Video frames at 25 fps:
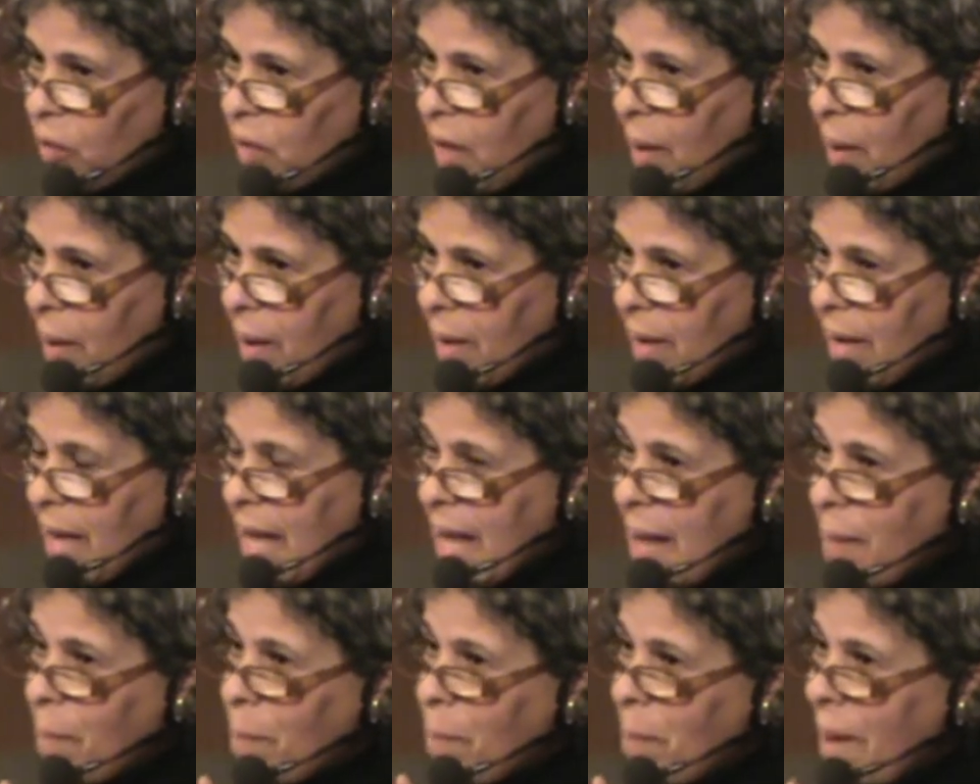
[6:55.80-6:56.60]
the
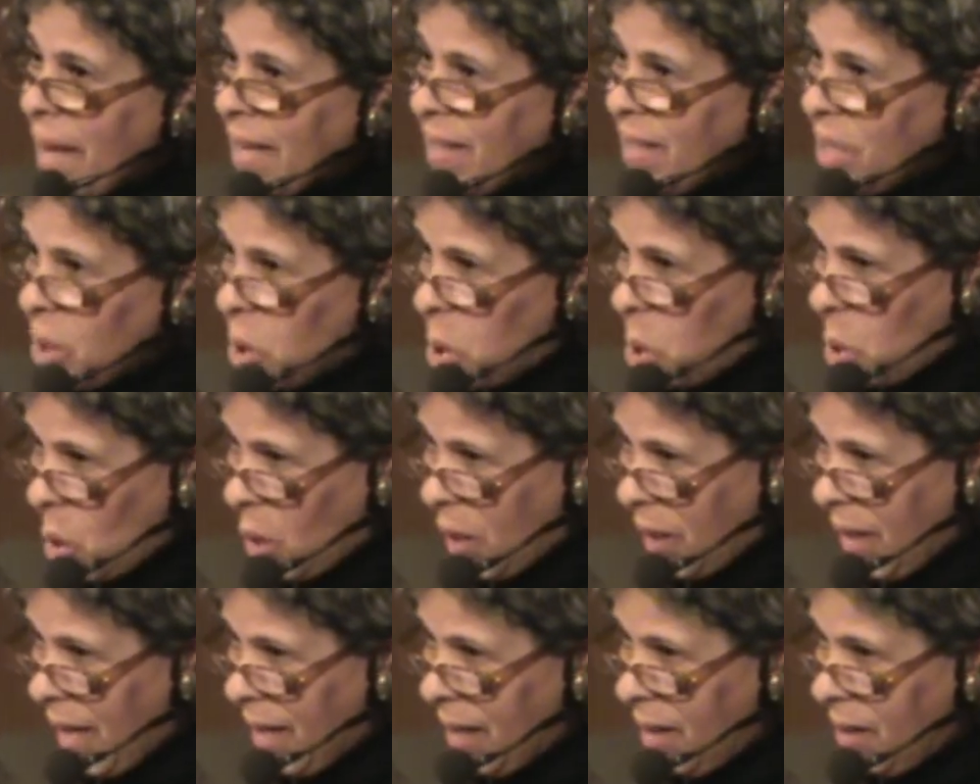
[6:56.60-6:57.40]
embedded
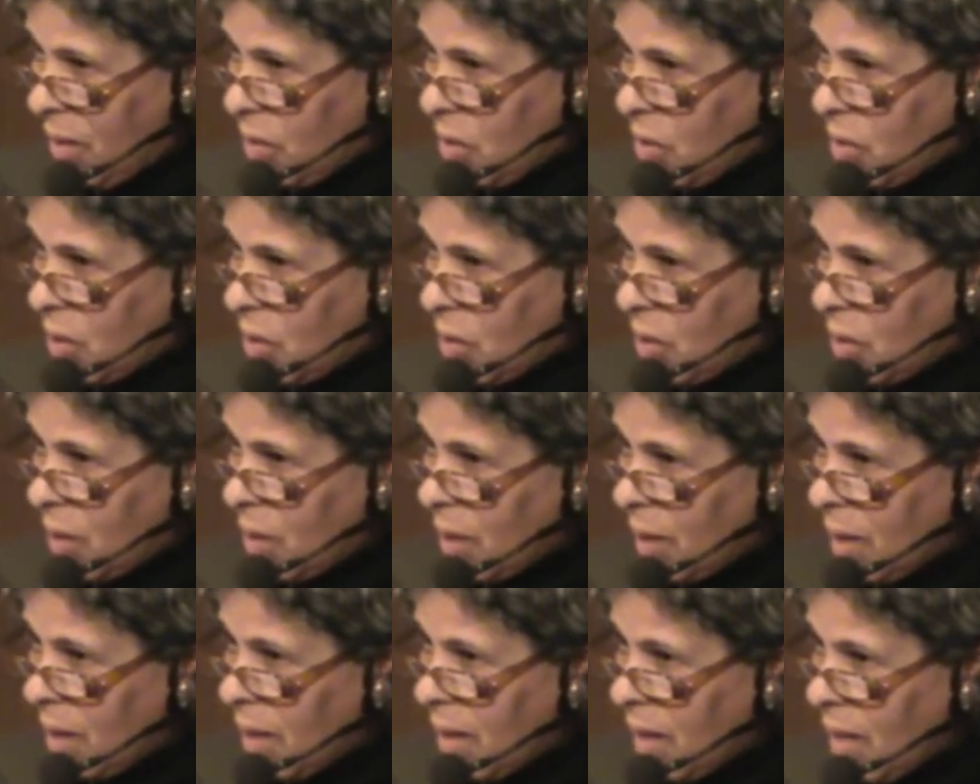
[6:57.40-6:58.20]

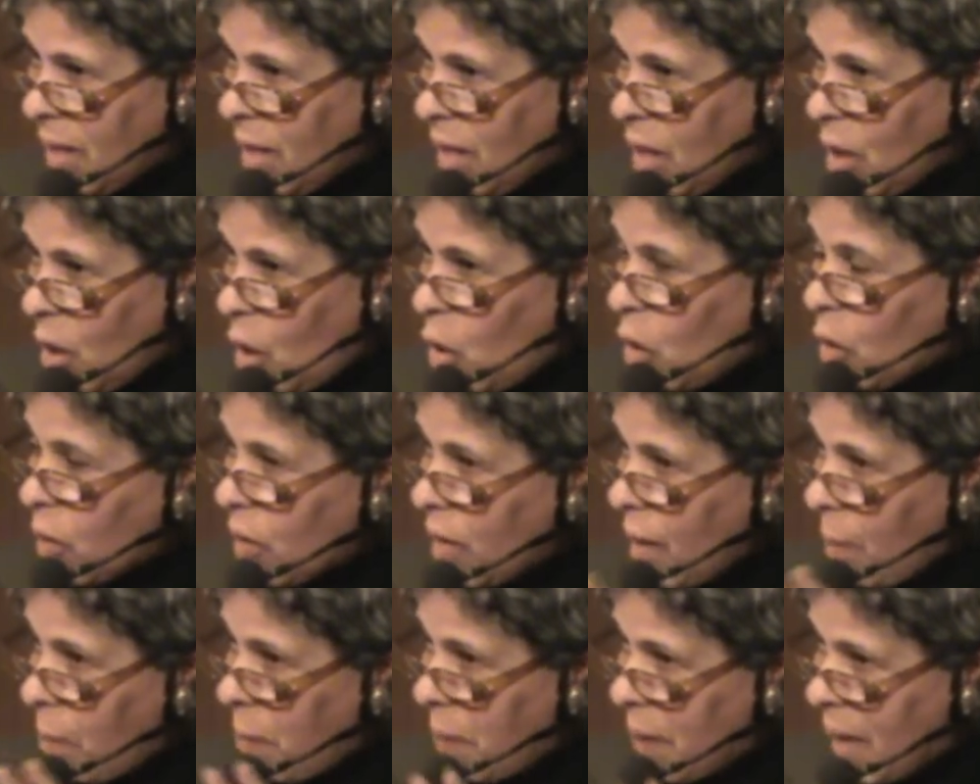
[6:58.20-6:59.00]
journalists or
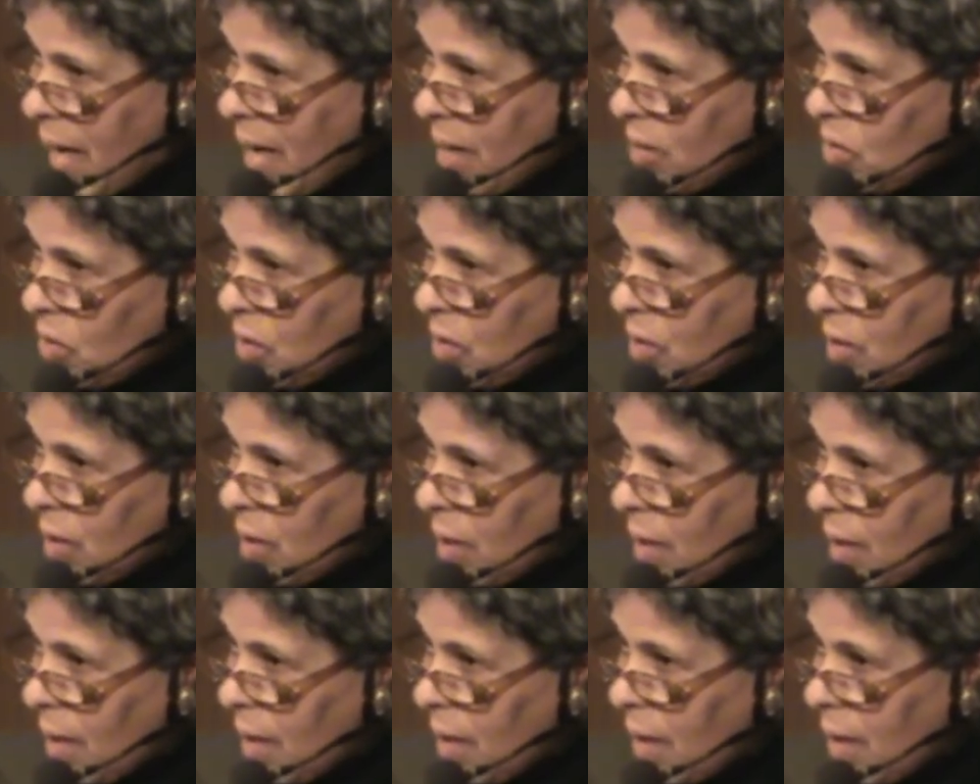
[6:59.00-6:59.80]
the press,
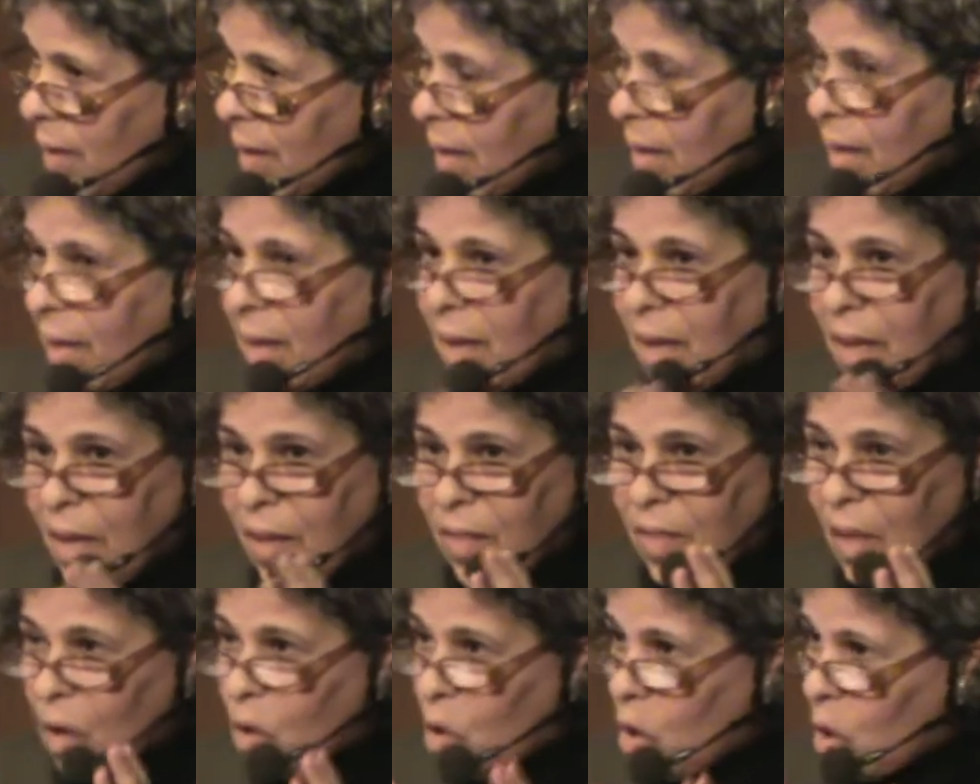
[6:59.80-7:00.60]

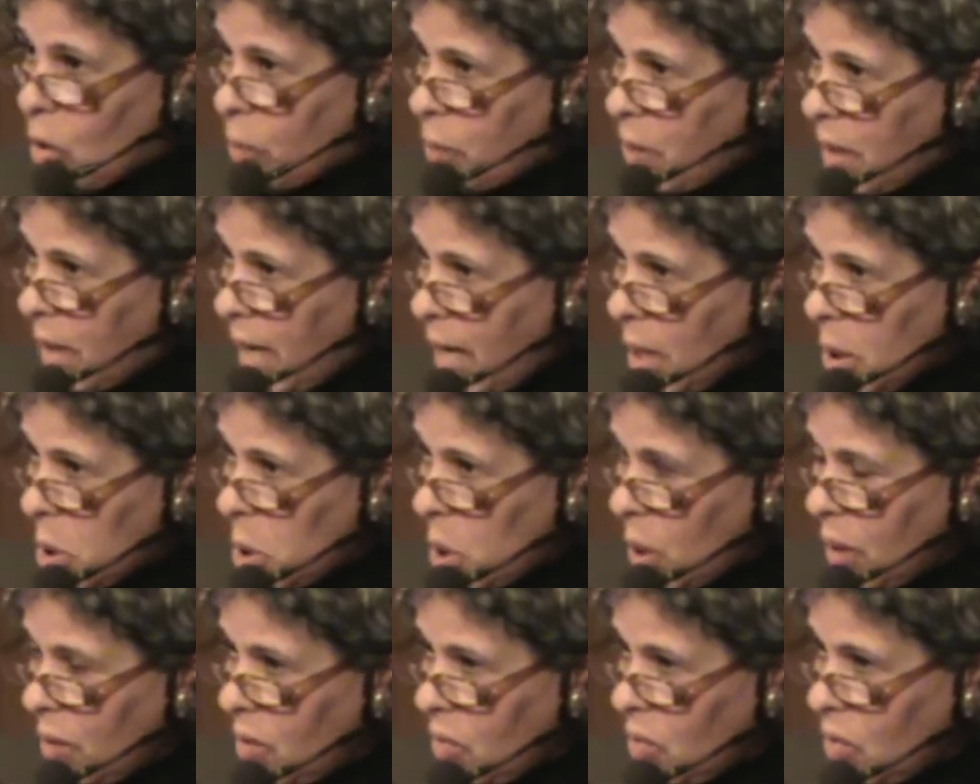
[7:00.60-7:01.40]
the
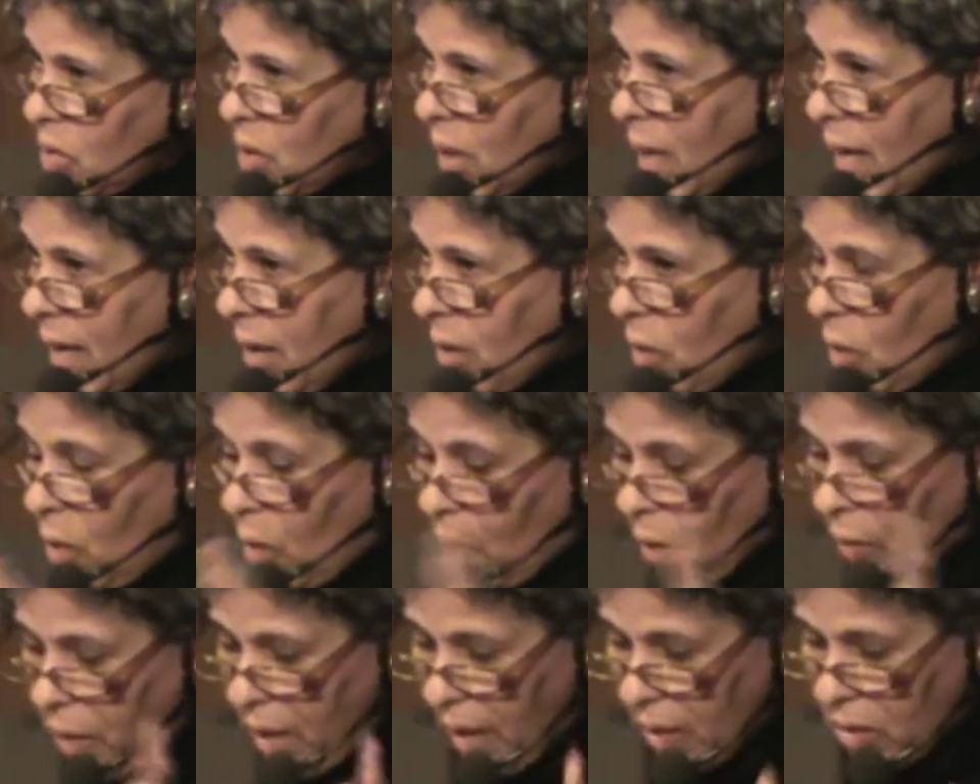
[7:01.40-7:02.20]
corporations and
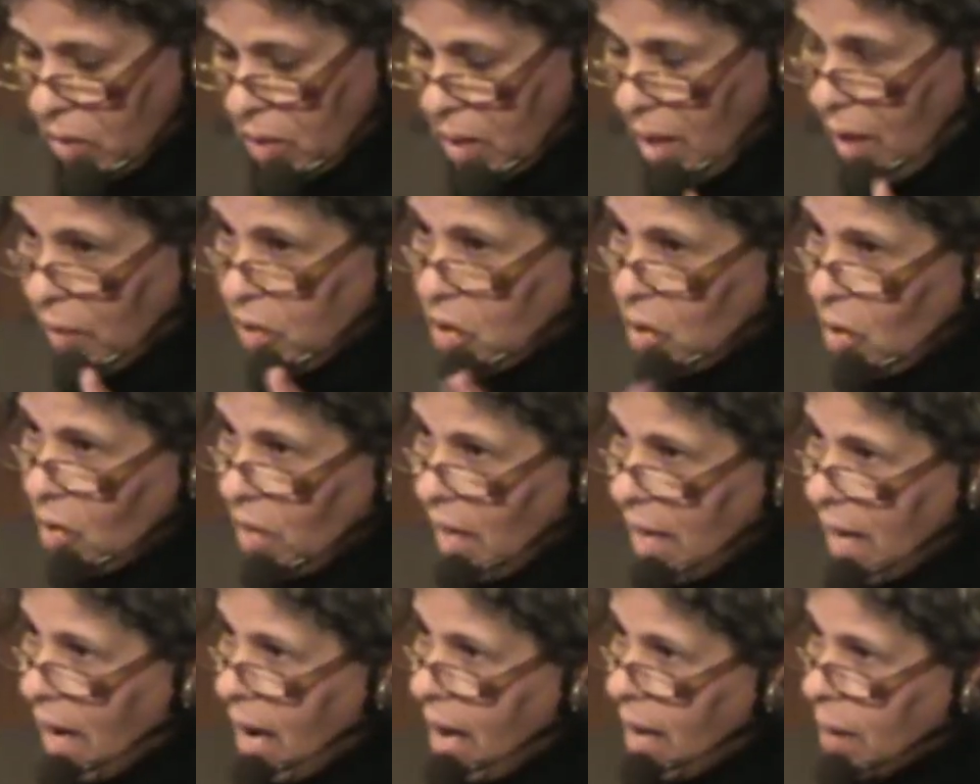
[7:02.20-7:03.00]
all that stuff. So
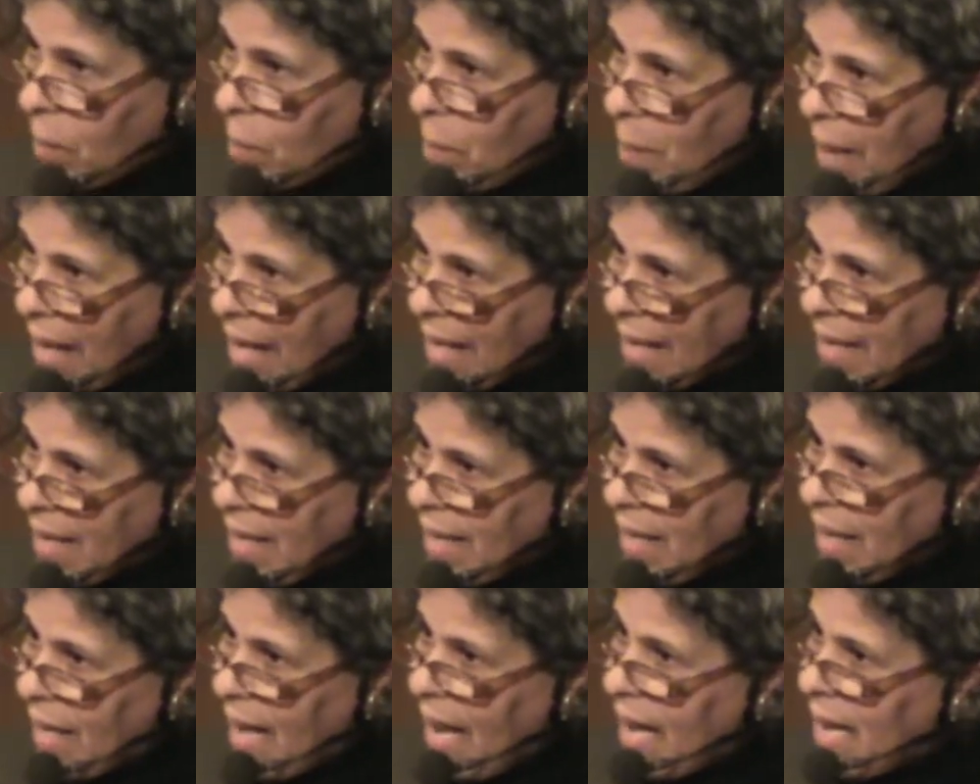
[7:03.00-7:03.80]
there are
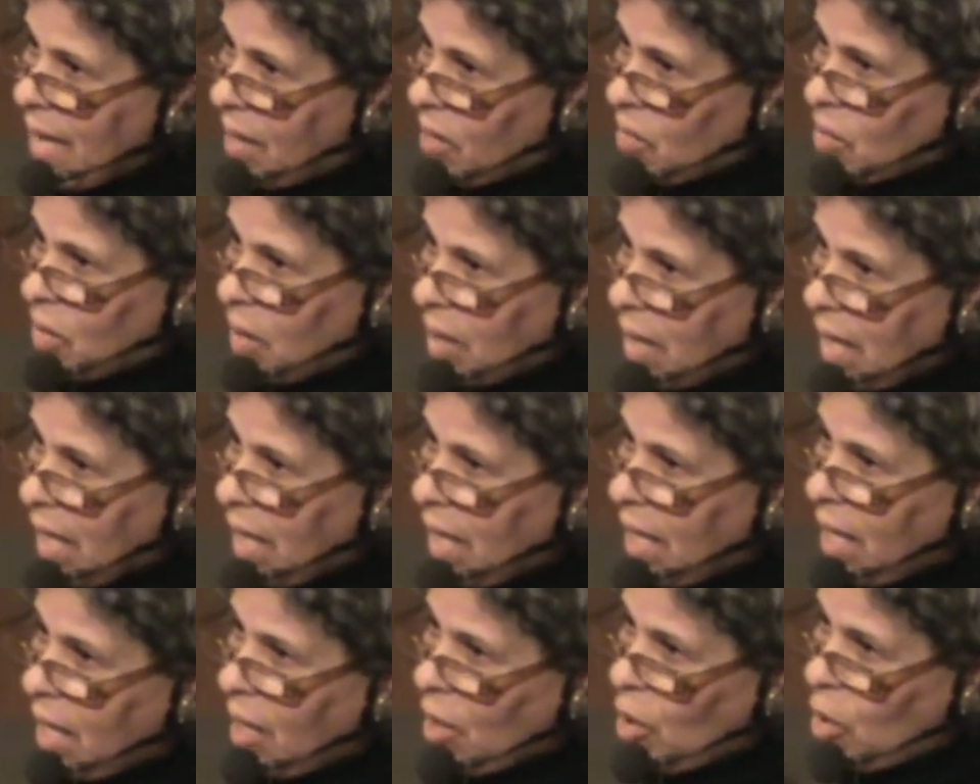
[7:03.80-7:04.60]
multi-layers
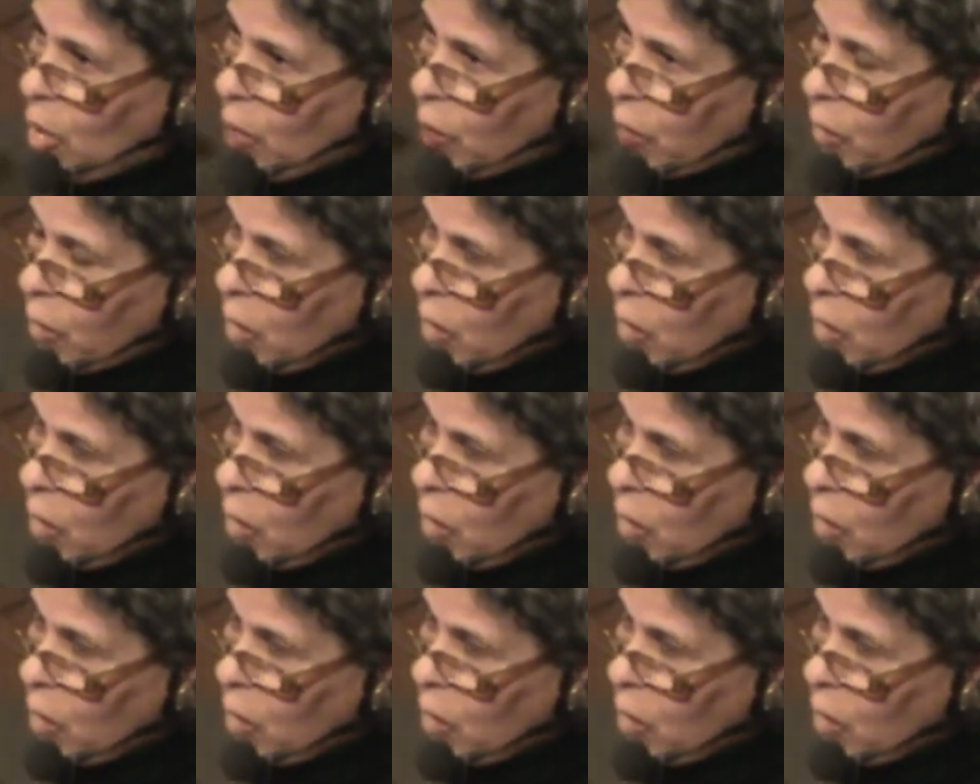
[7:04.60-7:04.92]
really of